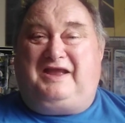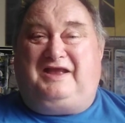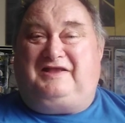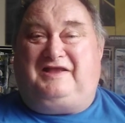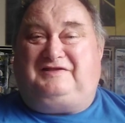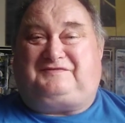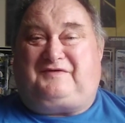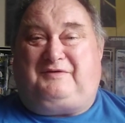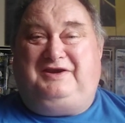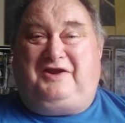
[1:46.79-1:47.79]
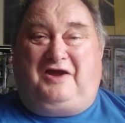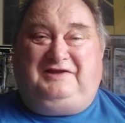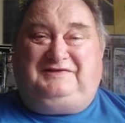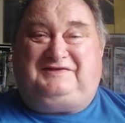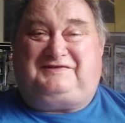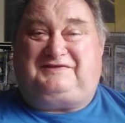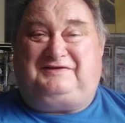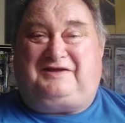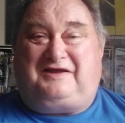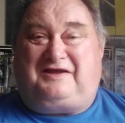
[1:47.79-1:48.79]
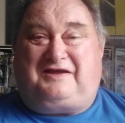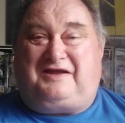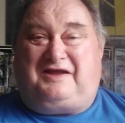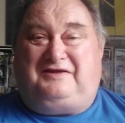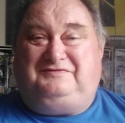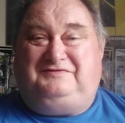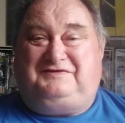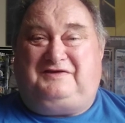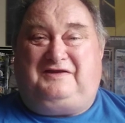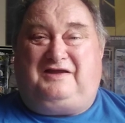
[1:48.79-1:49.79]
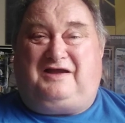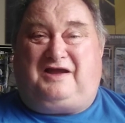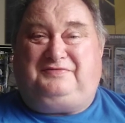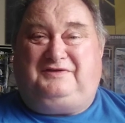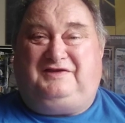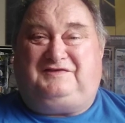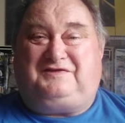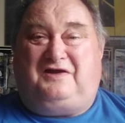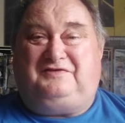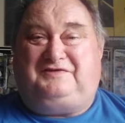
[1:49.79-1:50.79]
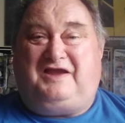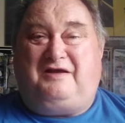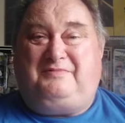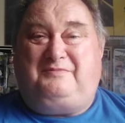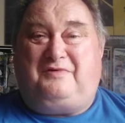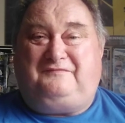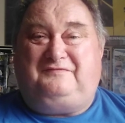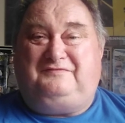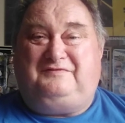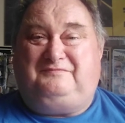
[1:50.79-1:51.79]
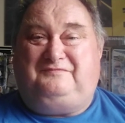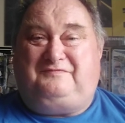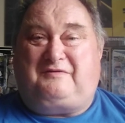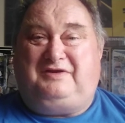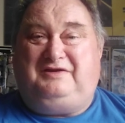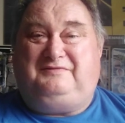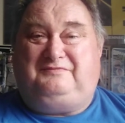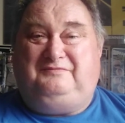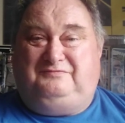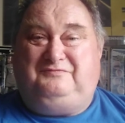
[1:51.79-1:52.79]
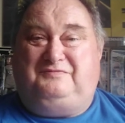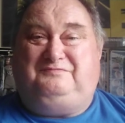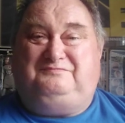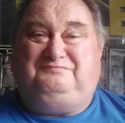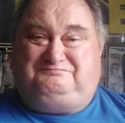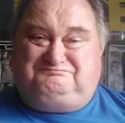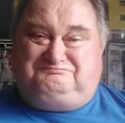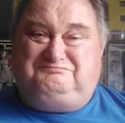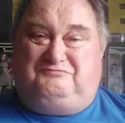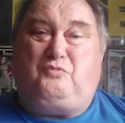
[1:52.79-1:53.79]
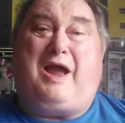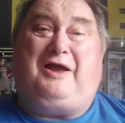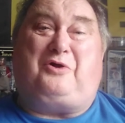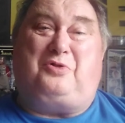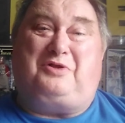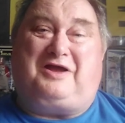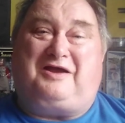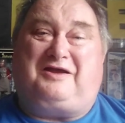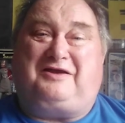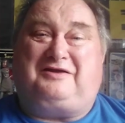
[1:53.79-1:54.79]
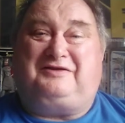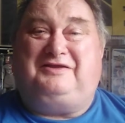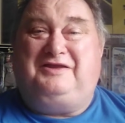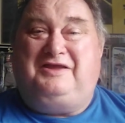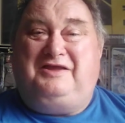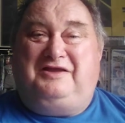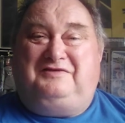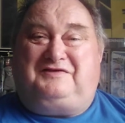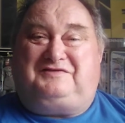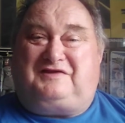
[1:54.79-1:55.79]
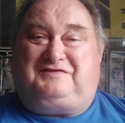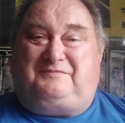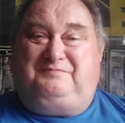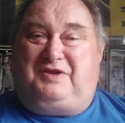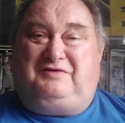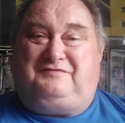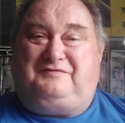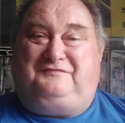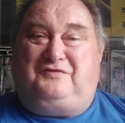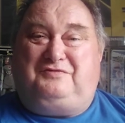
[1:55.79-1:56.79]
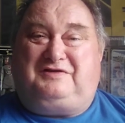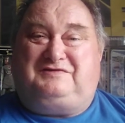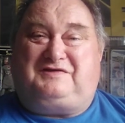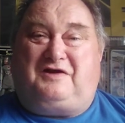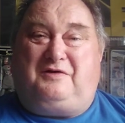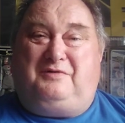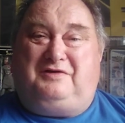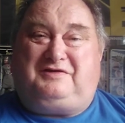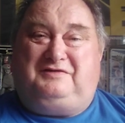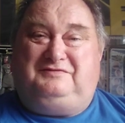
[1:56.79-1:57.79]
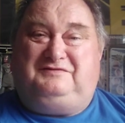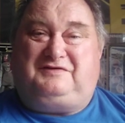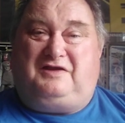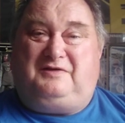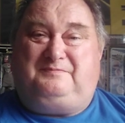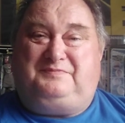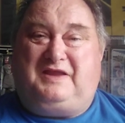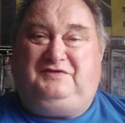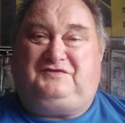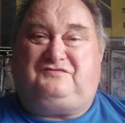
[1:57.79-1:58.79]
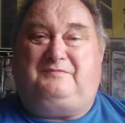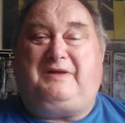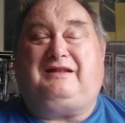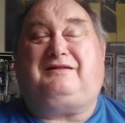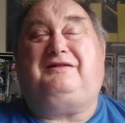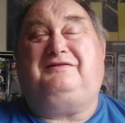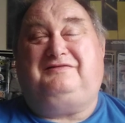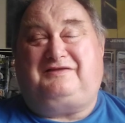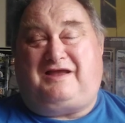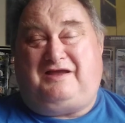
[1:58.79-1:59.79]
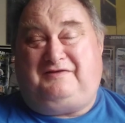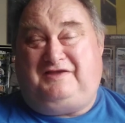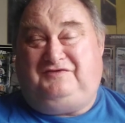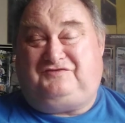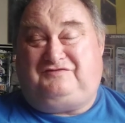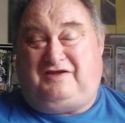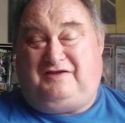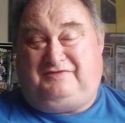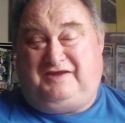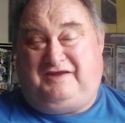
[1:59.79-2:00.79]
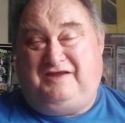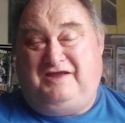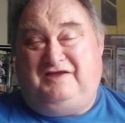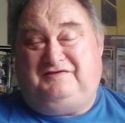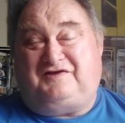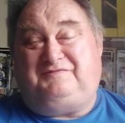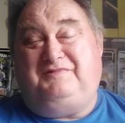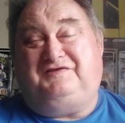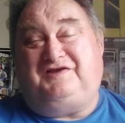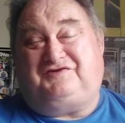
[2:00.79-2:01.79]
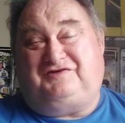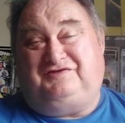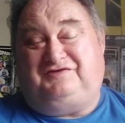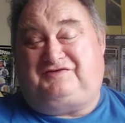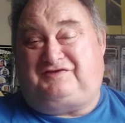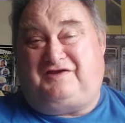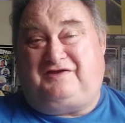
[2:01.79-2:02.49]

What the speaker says: It's very nice, and I think it starts the album off very well. Just some beautiful full guitar work, and the instrumental, the session musicians,